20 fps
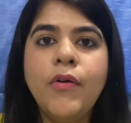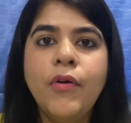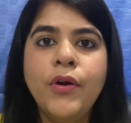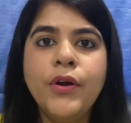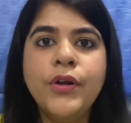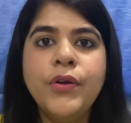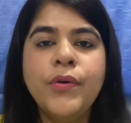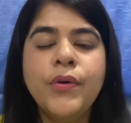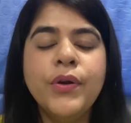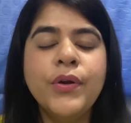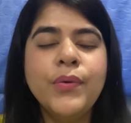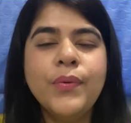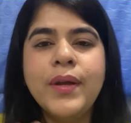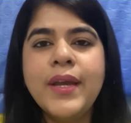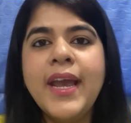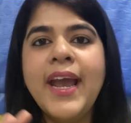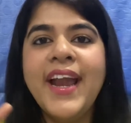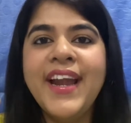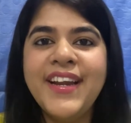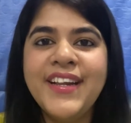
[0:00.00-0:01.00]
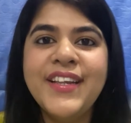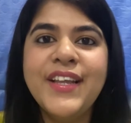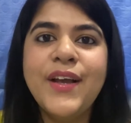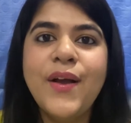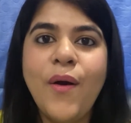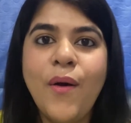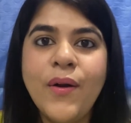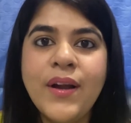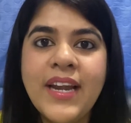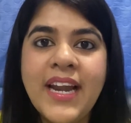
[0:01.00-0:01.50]
or you're doing anything
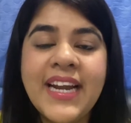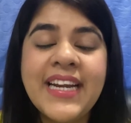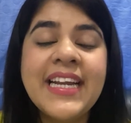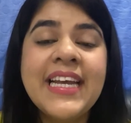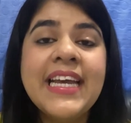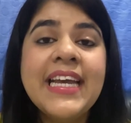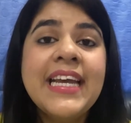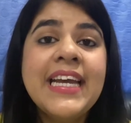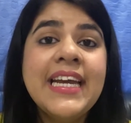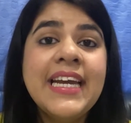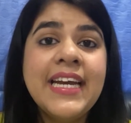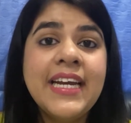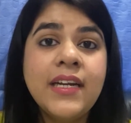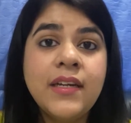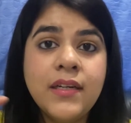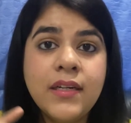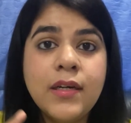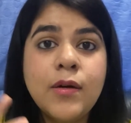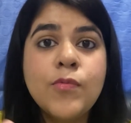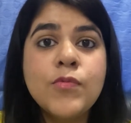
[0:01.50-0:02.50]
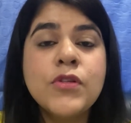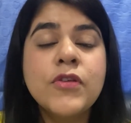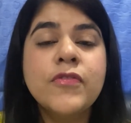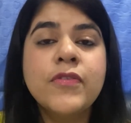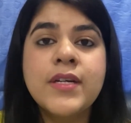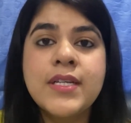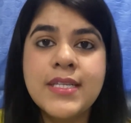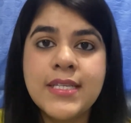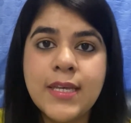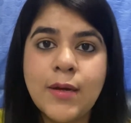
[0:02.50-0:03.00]
online in terms of
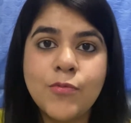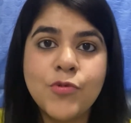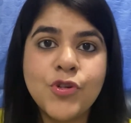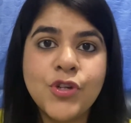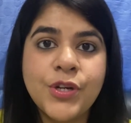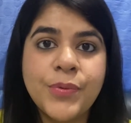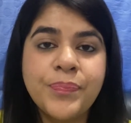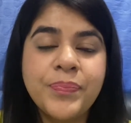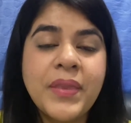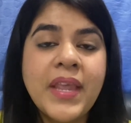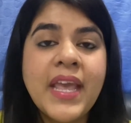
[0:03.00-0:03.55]
consumption.